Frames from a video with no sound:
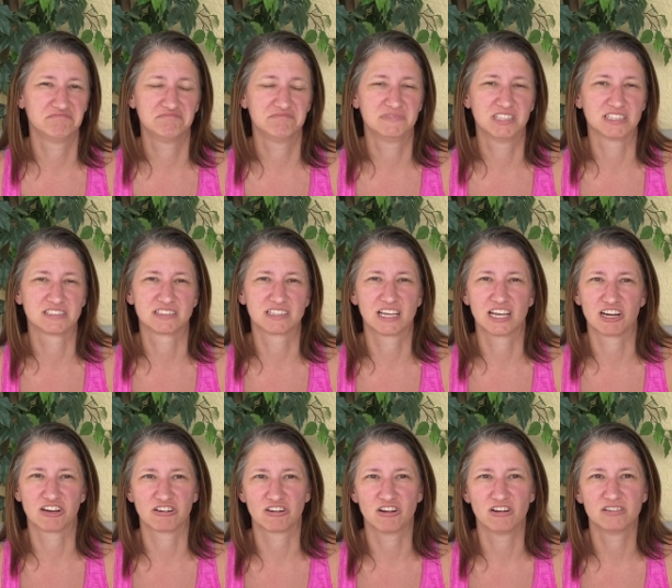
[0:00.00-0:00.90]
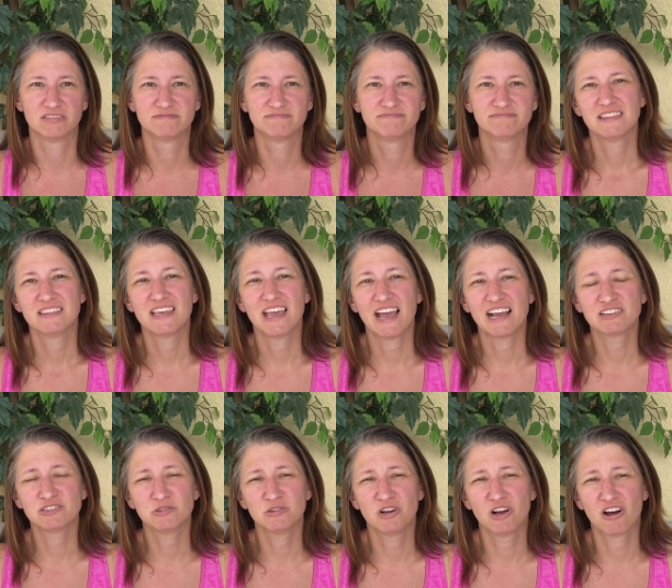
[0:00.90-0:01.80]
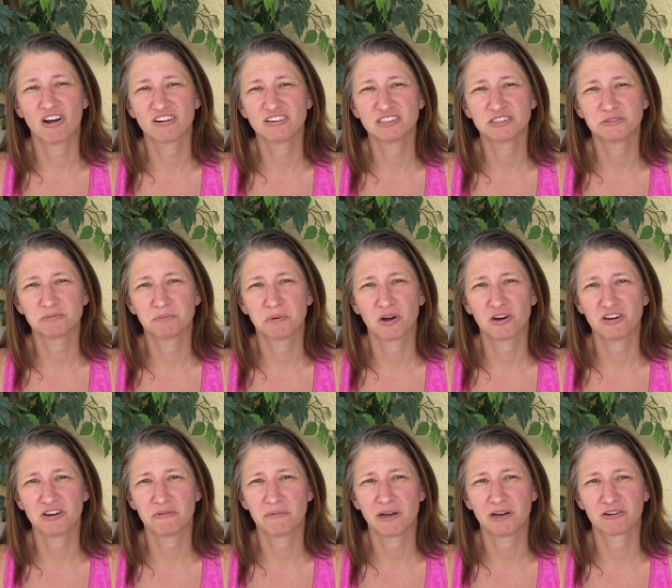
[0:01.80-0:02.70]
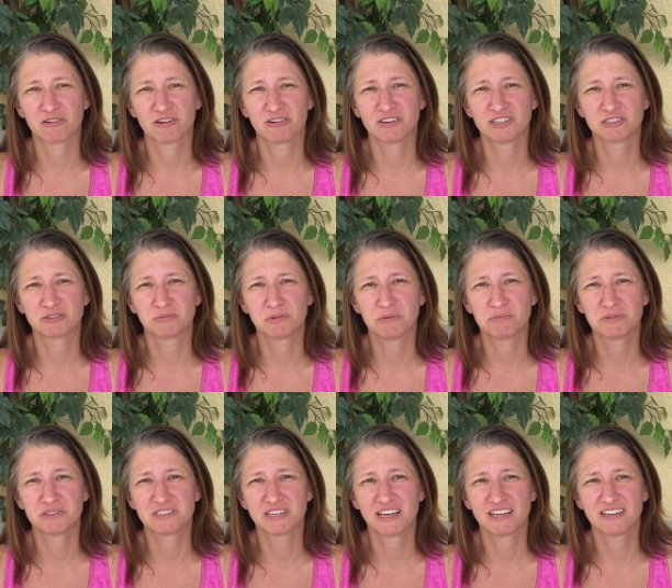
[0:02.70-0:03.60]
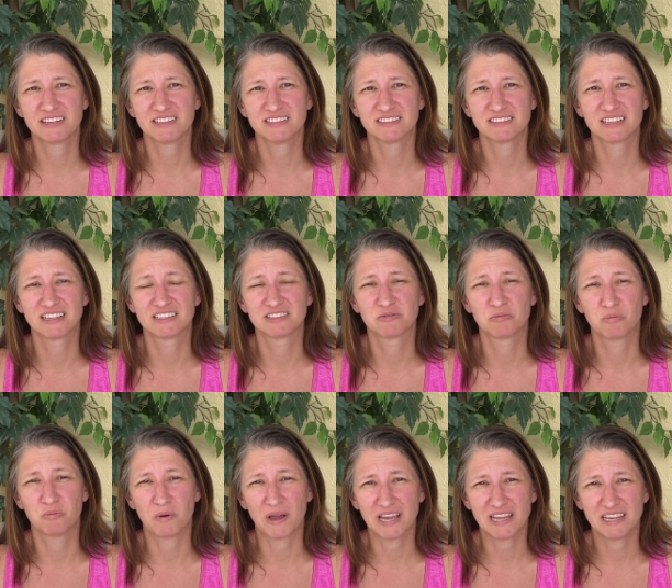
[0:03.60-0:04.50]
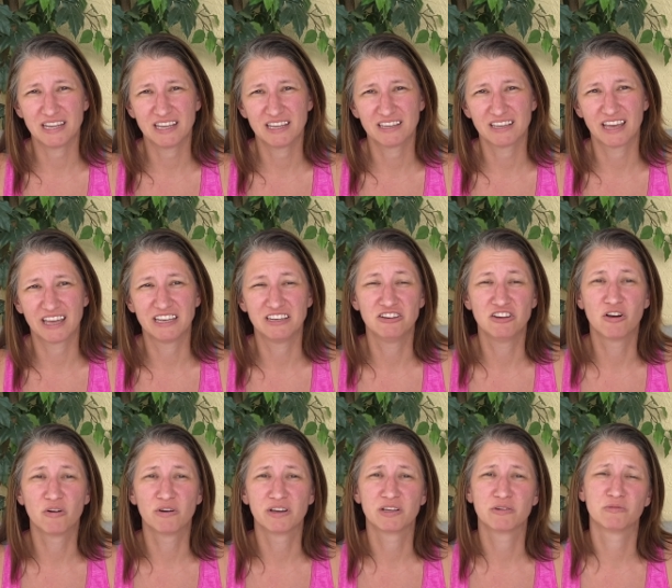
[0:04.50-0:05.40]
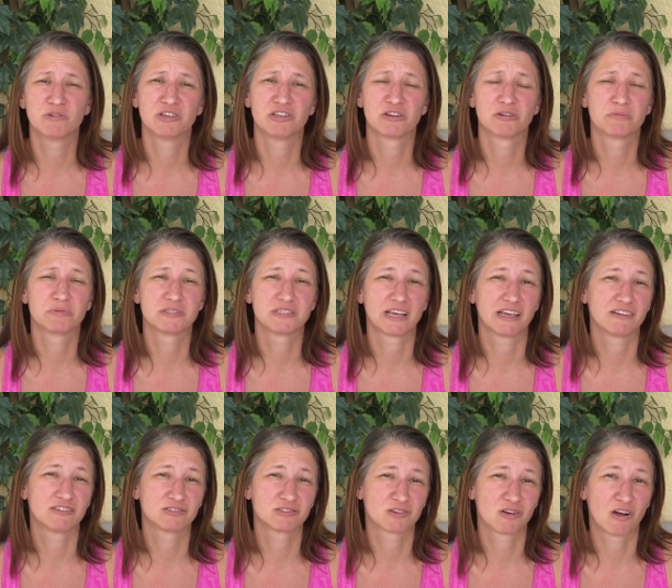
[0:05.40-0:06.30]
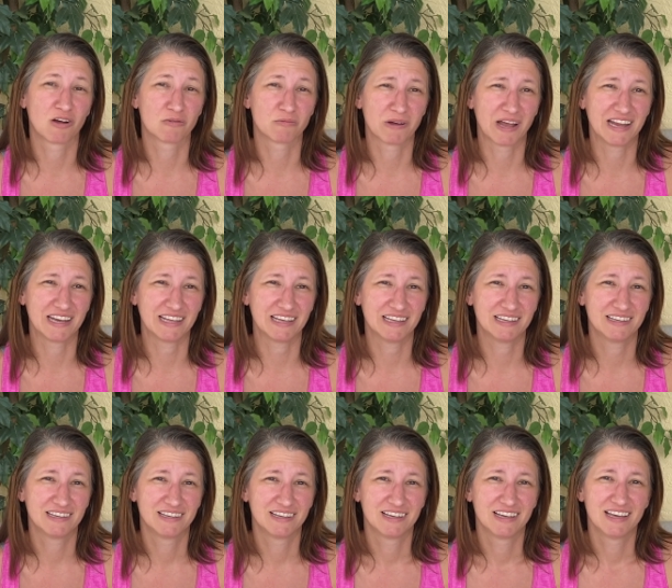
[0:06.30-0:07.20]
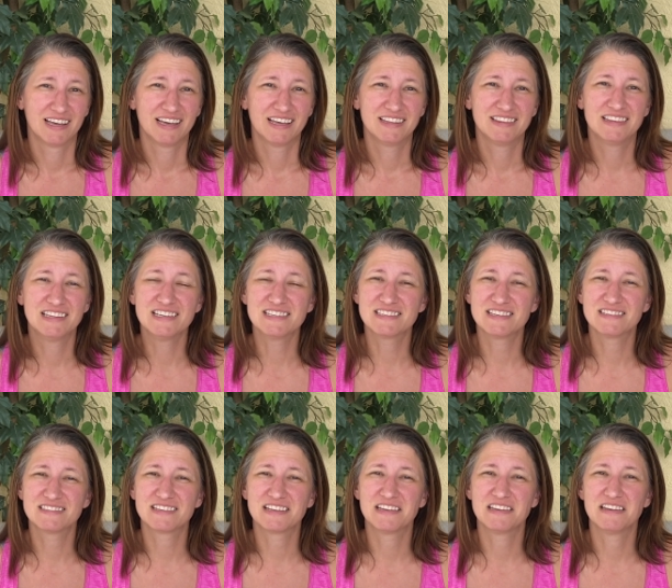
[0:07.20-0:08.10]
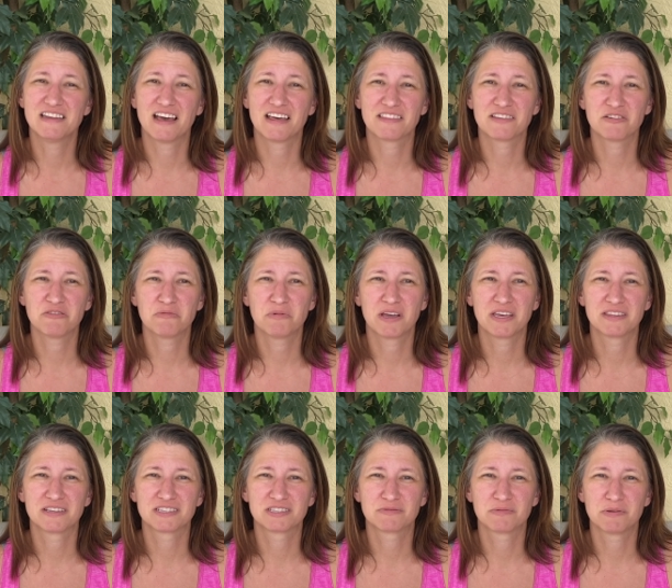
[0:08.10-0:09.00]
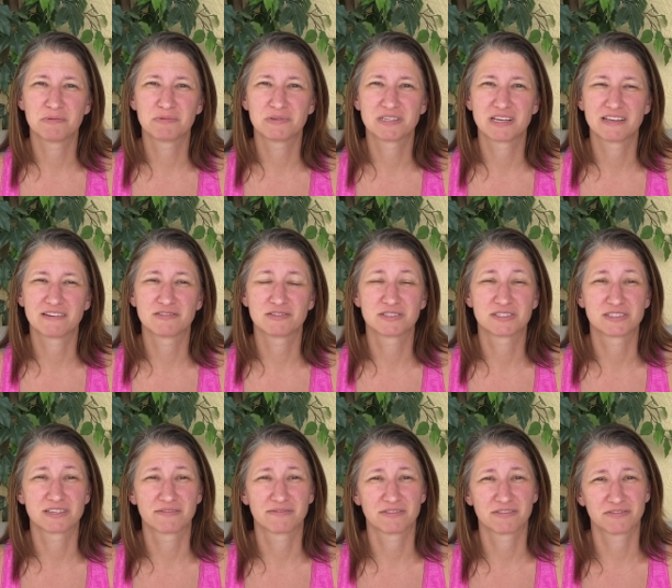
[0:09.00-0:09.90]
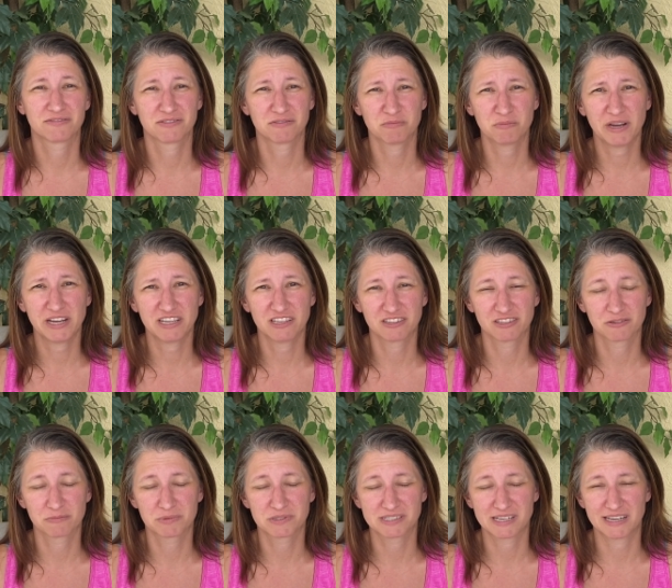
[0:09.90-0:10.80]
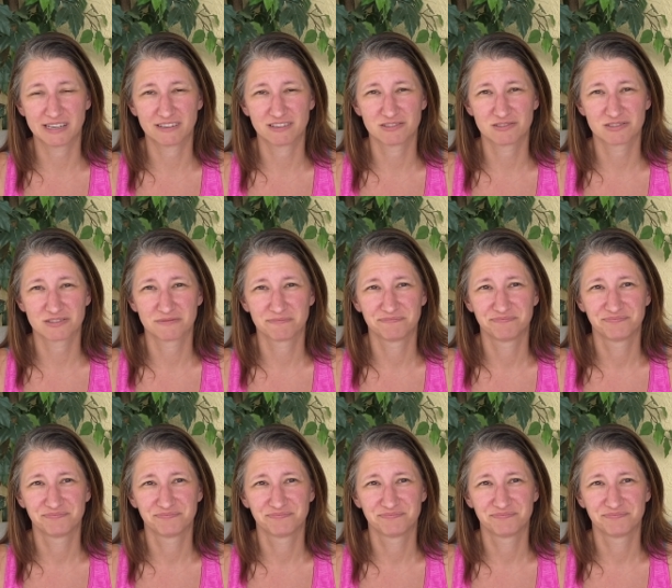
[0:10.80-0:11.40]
doesn't care at all. The actual hardest part about growing sweet potatoes is waiting and knowing when your potatoes are ready. This is another way that sweet potatoes differ from regular potatoes.